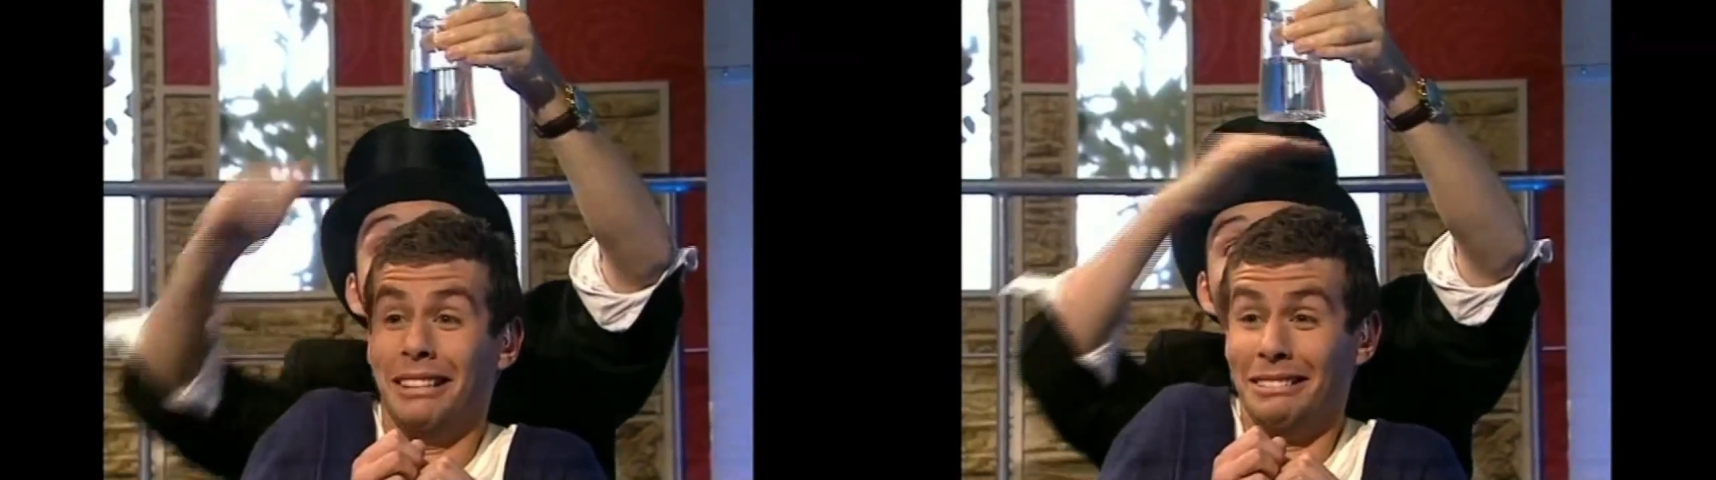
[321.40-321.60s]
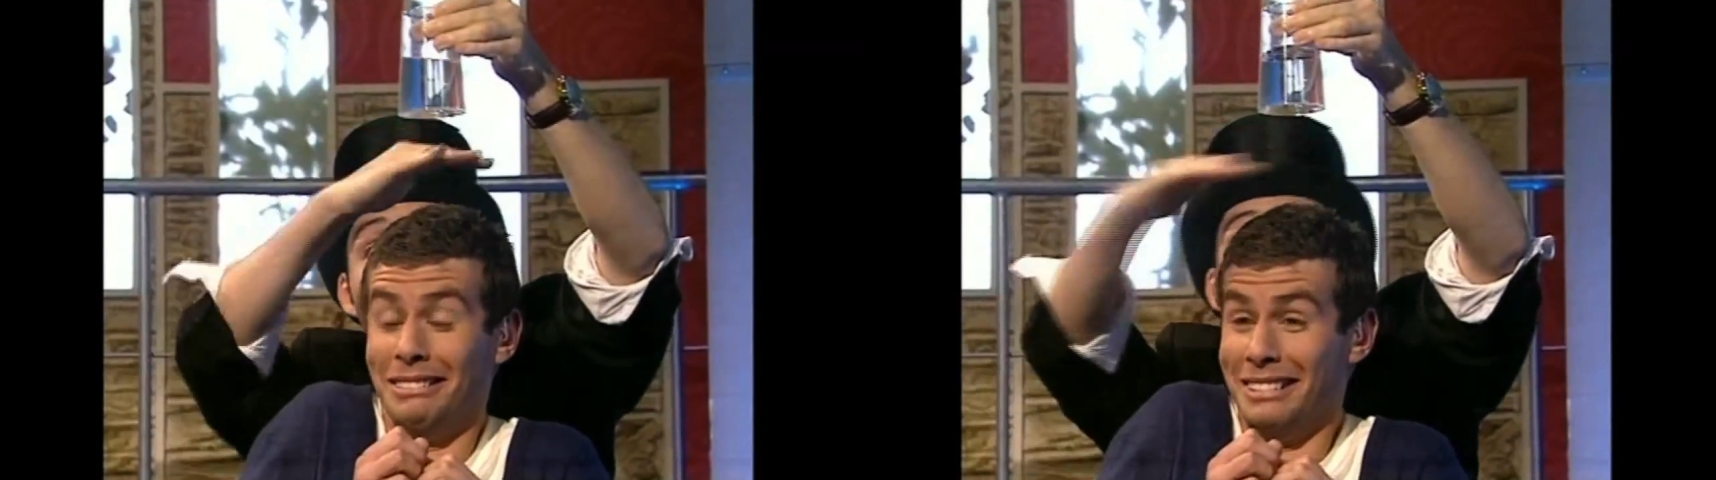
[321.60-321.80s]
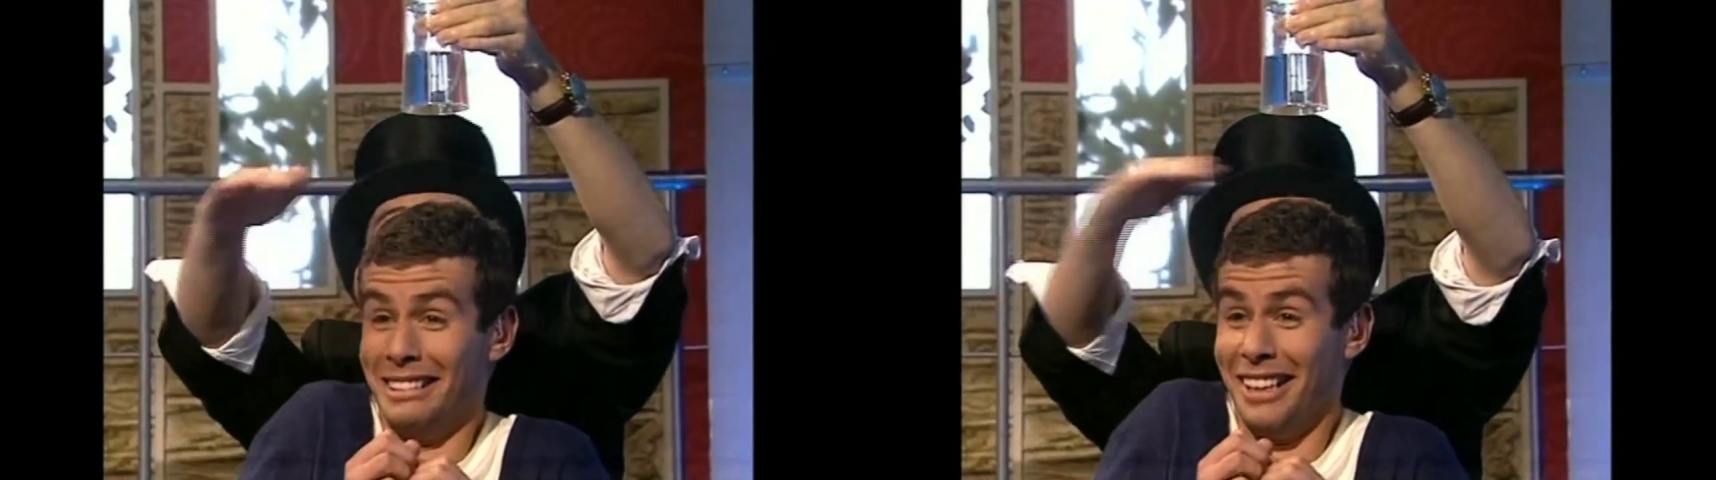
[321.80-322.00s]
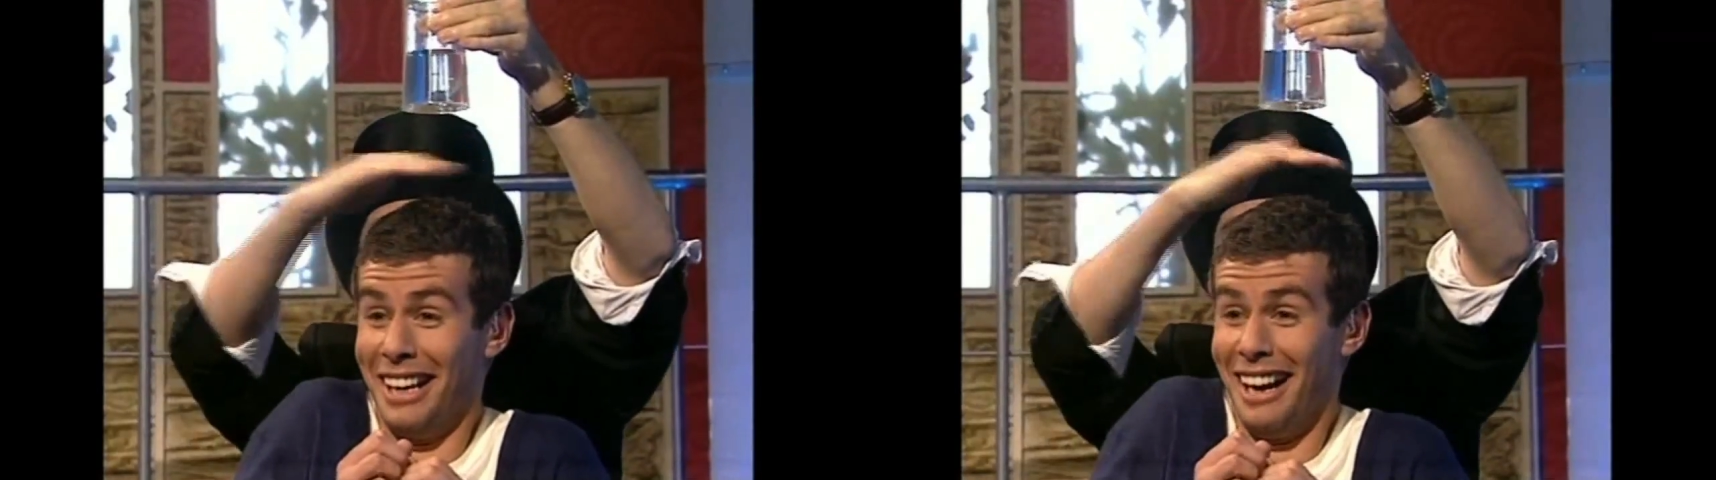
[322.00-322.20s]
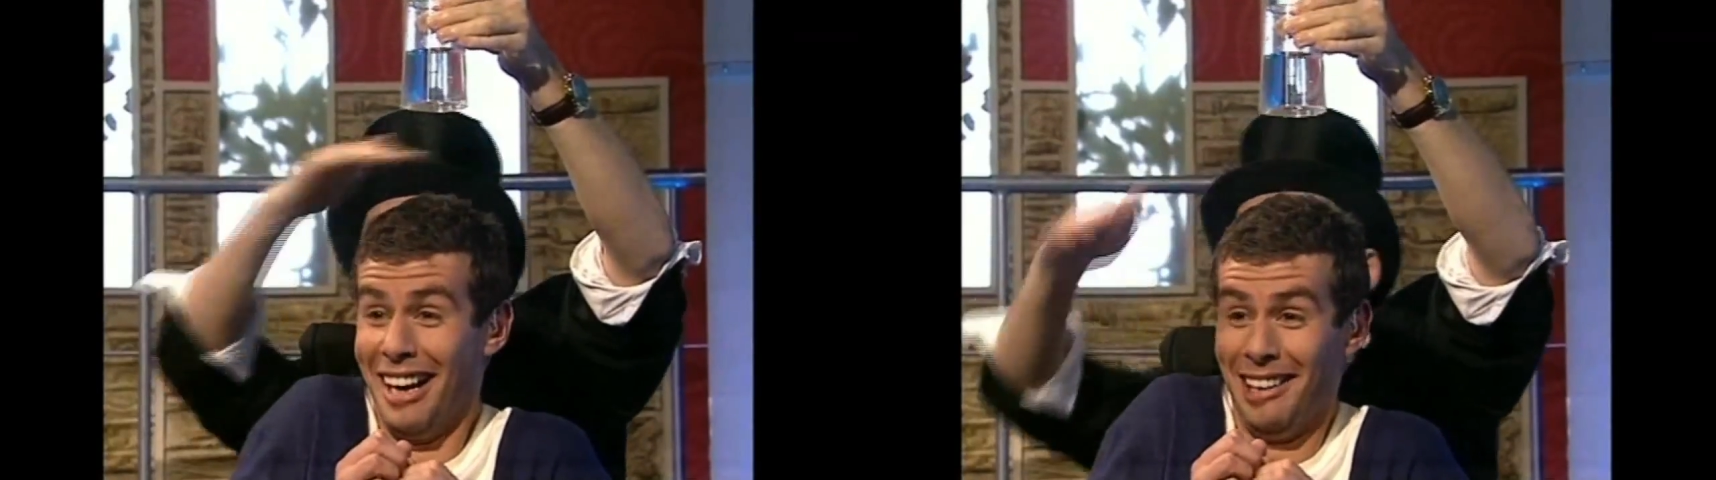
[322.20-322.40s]
you and the
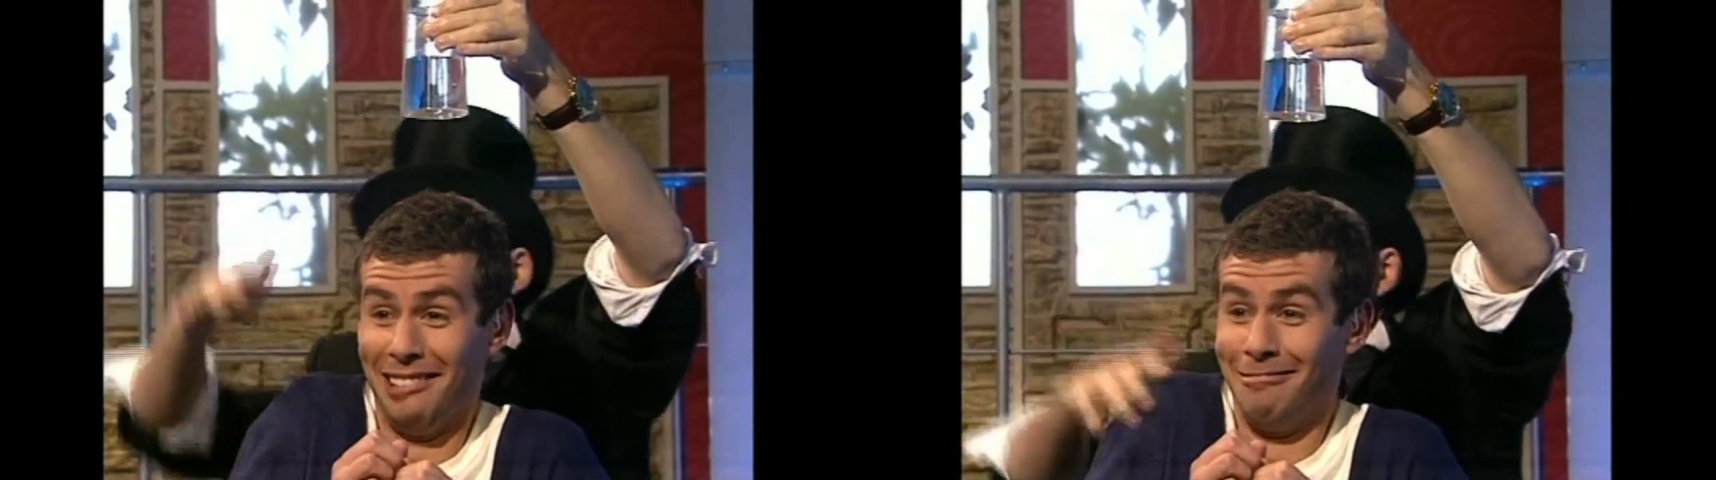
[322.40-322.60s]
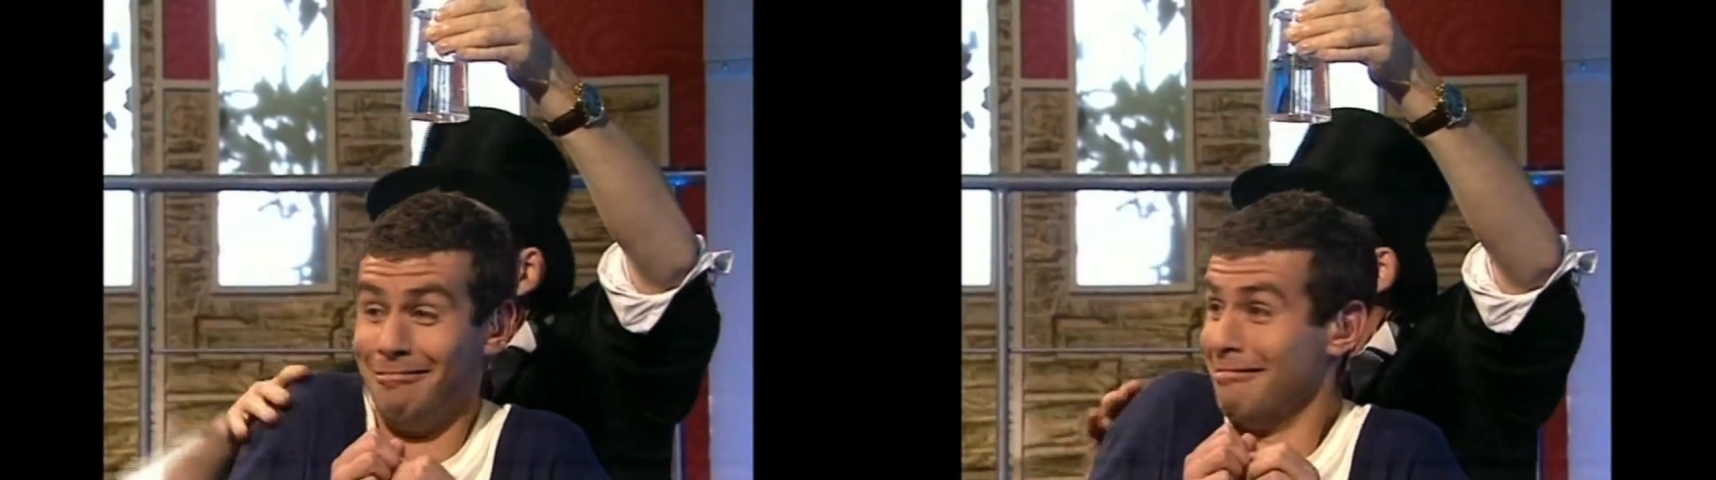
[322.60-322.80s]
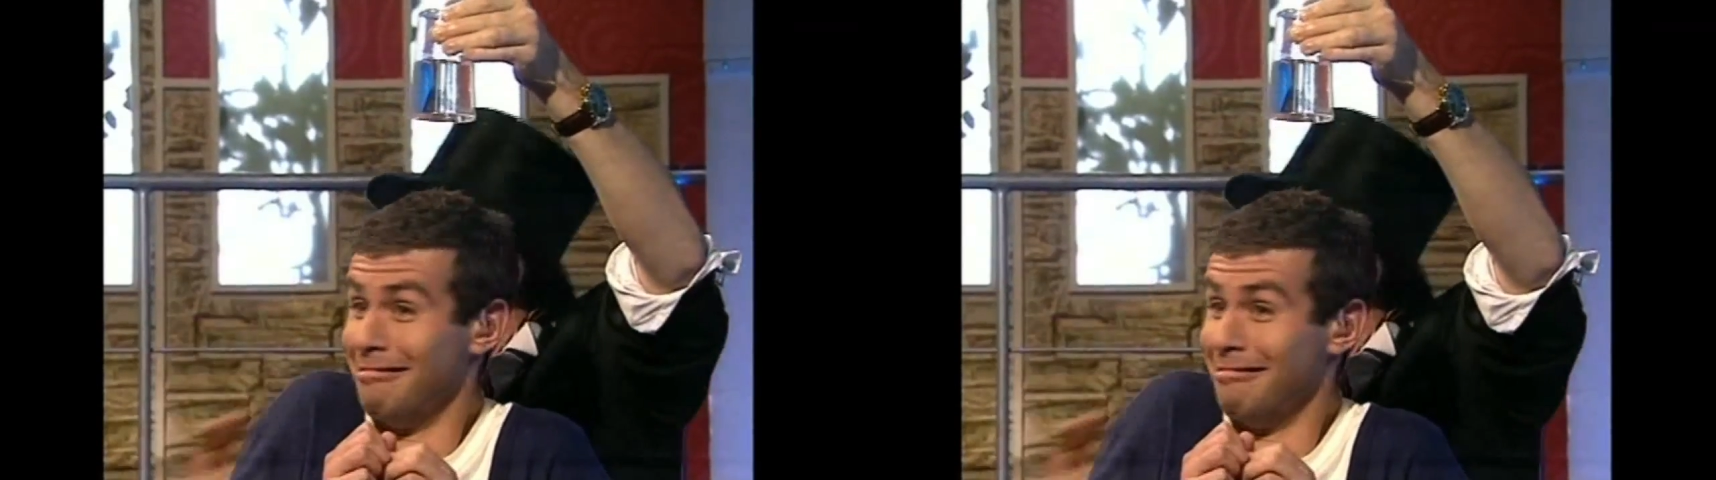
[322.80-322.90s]
water and the water and you.